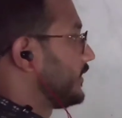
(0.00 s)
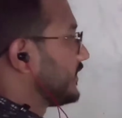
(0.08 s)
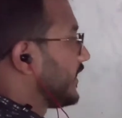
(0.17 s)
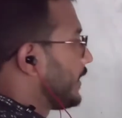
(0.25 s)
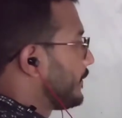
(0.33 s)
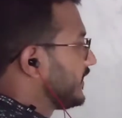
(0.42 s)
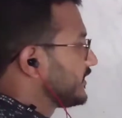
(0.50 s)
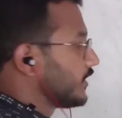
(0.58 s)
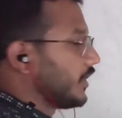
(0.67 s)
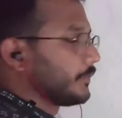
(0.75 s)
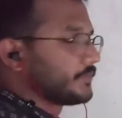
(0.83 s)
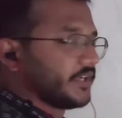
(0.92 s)
A means
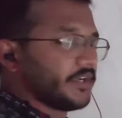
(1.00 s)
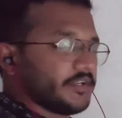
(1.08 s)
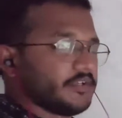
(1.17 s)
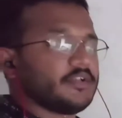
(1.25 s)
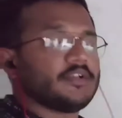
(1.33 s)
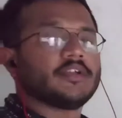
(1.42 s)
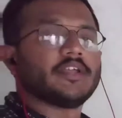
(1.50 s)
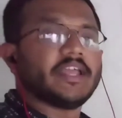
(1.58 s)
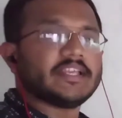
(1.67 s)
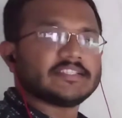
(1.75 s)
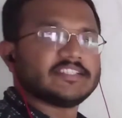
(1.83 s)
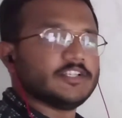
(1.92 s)
absent.
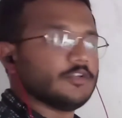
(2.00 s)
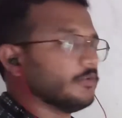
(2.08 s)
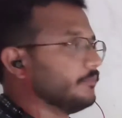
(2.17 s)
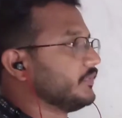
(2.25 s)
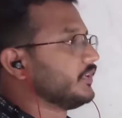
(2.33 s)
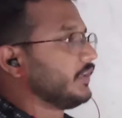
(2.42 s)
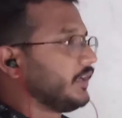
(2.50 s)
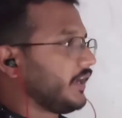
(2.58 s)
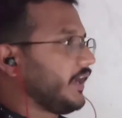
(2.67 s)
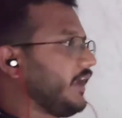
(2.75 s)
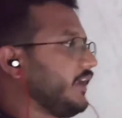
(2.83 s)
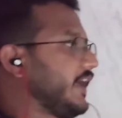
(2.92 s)
Acoelom.
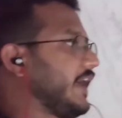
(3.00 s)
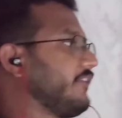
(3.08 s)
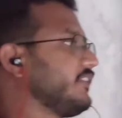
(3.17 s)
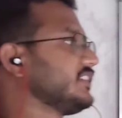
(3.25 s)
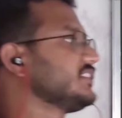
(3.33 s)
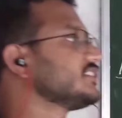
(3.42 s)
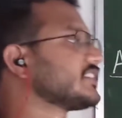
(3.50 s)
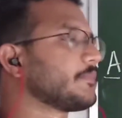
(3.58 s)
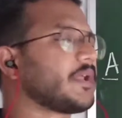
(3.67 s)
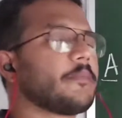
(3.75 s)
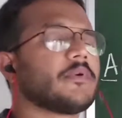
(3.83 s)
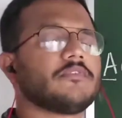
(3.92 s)
And having some
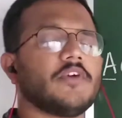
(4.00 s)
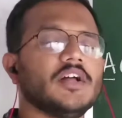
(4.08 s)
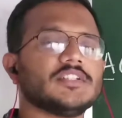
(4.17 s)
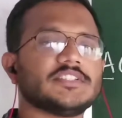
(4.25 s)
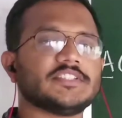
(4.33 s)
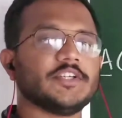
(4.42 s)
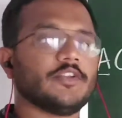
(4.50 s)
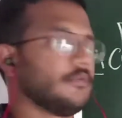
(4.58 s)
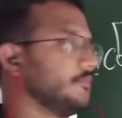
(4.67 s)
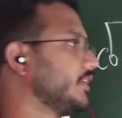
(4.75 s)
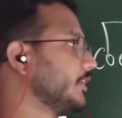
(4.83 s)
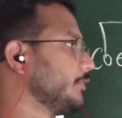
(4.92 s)
type of false
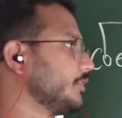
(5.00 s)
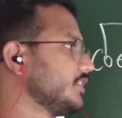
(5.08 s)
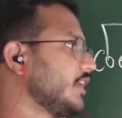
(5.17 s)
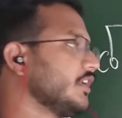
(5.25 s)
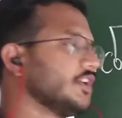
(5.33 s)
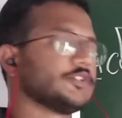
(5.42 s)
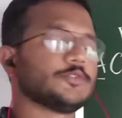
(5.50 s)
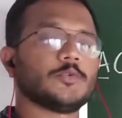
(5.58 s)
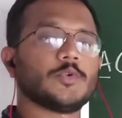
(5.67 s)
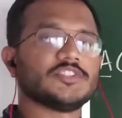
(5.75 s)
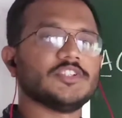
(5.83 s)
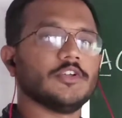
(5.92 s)
coelom, those are
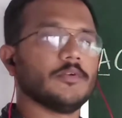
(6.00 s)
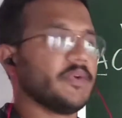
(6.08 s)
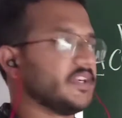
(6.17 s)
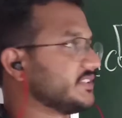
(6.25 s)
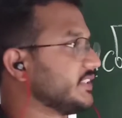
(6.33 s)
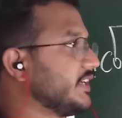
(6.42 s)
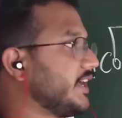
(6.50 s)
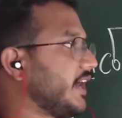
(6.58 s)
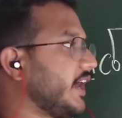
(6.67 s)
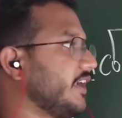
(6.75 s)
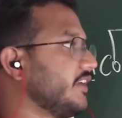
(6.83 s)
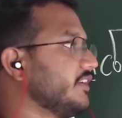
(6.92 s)
pseudocylomates.
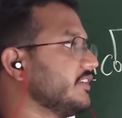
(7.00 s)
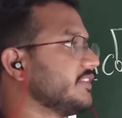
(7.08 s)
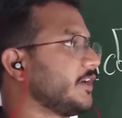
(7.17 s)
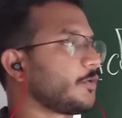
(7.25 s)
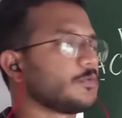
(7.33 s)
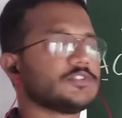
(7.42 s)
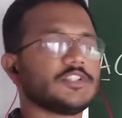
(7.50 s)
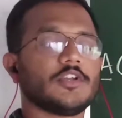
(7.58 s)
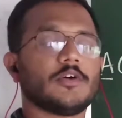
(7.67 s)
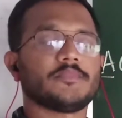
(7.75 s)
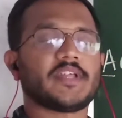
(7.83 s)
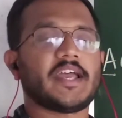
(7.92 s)
And the true
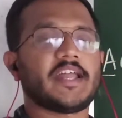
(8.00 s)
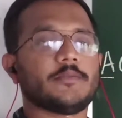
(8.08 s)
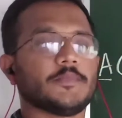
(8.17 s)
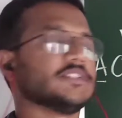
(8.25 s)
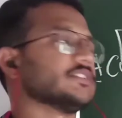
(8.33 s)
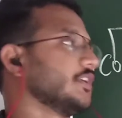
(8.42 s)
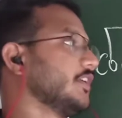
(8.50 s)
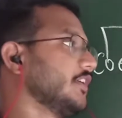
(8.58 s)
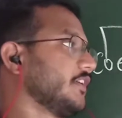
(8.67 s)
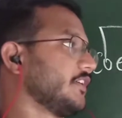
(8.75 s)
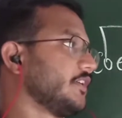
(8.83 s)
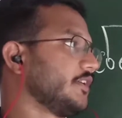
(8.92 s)
coelom, the animals
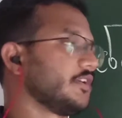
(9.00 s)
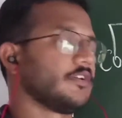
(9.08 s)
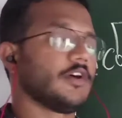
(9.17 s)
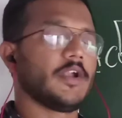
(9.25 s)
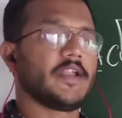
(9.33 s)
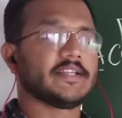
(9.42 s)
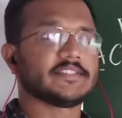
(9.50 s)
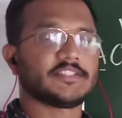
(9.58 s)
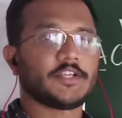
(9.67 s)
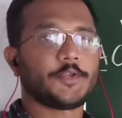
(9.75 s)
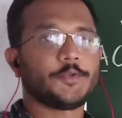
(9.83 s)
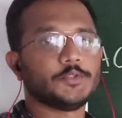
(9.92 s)
are called as
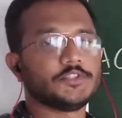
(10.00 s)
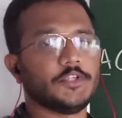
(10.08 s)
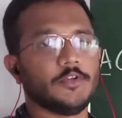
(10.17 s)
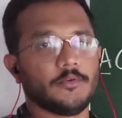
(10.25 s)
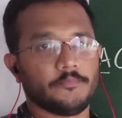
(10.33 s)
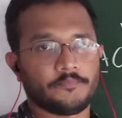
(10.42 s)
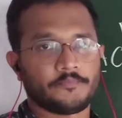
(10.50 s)
eucoelom.